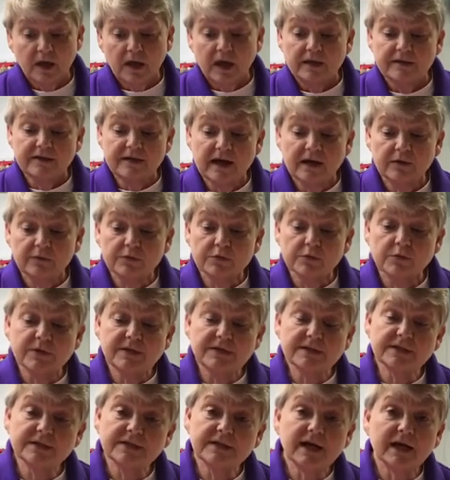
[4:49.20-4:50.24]
Now, the
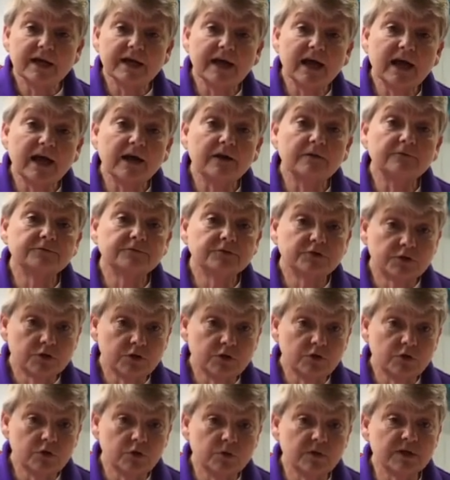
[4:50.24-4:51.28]
reason I have
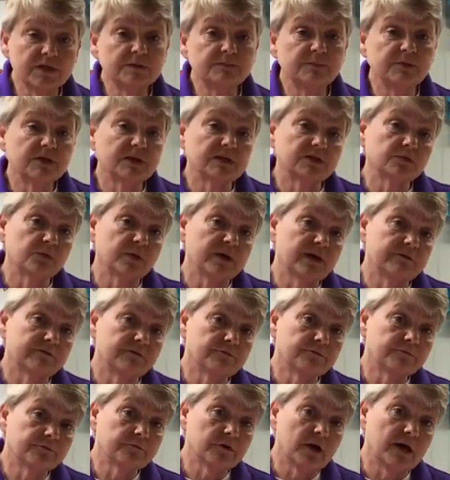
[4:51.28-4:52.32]
2 is because we have a
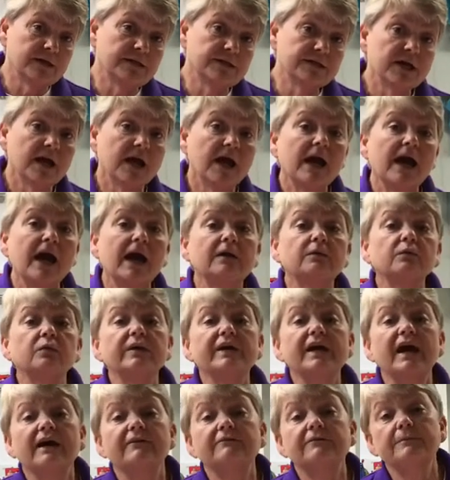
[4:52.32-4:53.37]
front and we
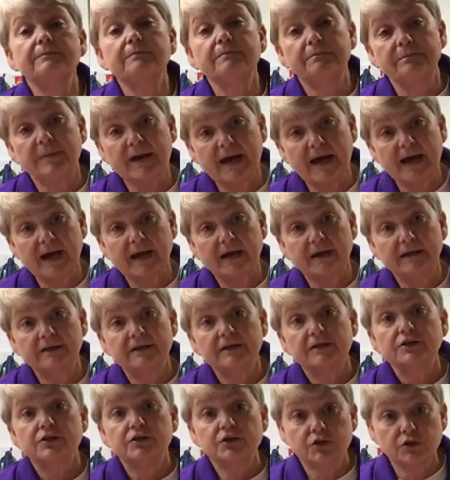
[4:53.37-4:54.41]
have a back
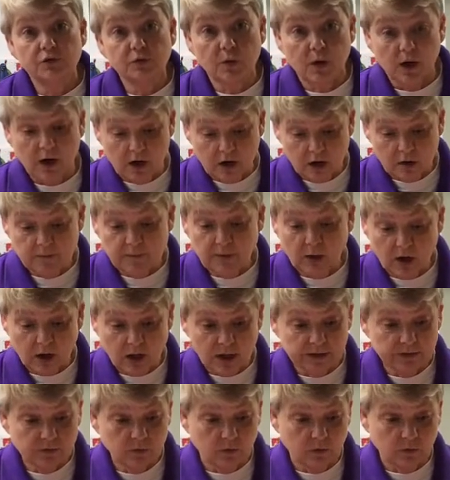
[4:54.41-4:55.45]
to our
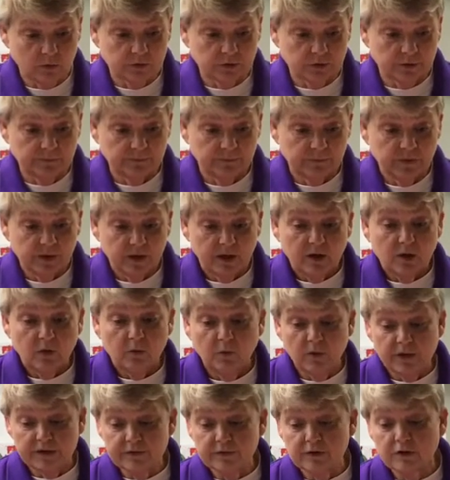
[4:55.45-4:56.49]
pot holder
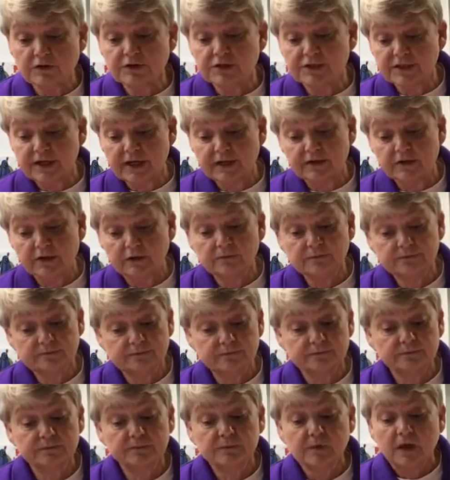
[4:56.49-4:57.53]
with our center.
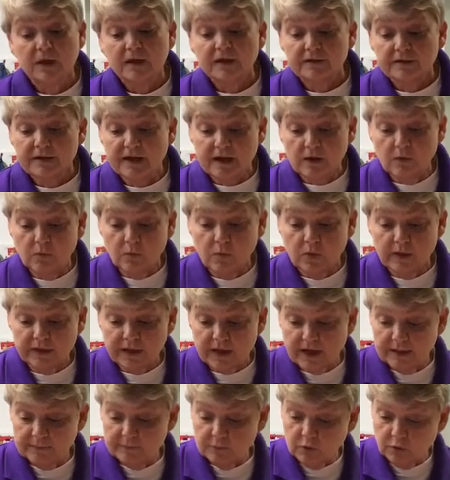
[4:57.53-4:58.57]
Now, what
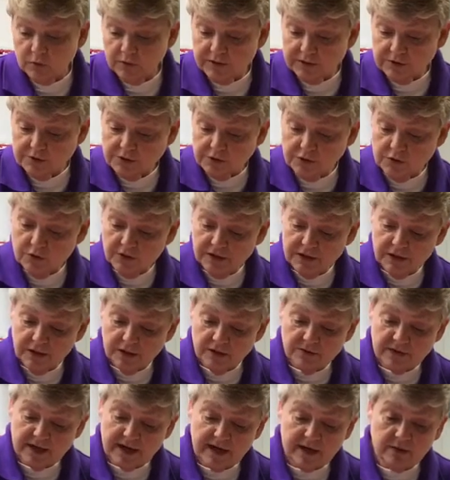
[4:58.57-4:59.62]
I'm going to do here
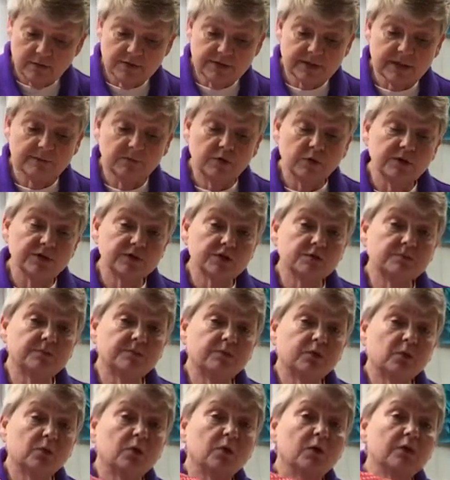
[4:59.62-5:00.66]
now is I'm going to
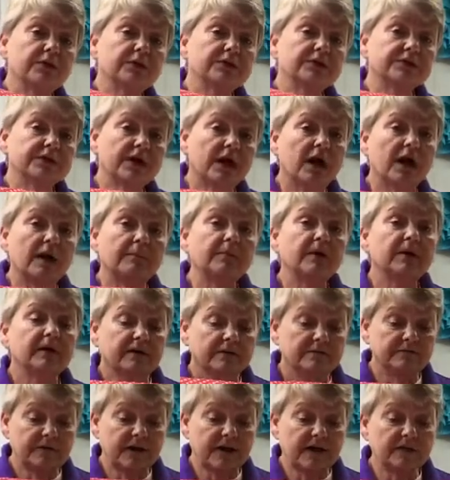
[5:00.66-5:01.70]
pull the top
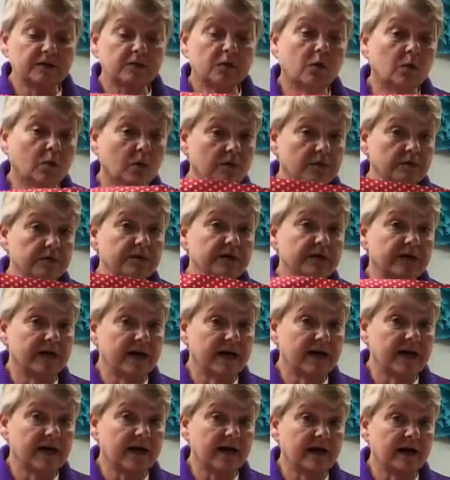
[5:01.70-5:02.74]
fat quarter that I
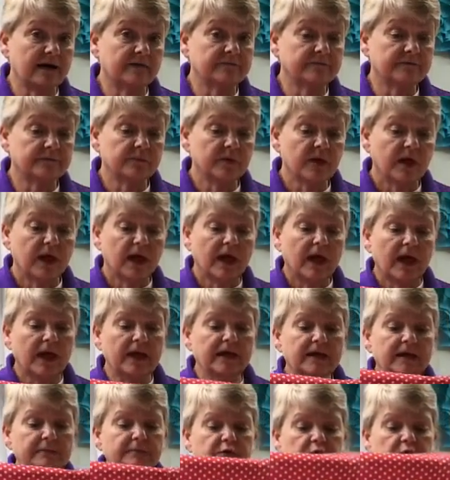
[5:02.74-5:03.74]
have, and I'm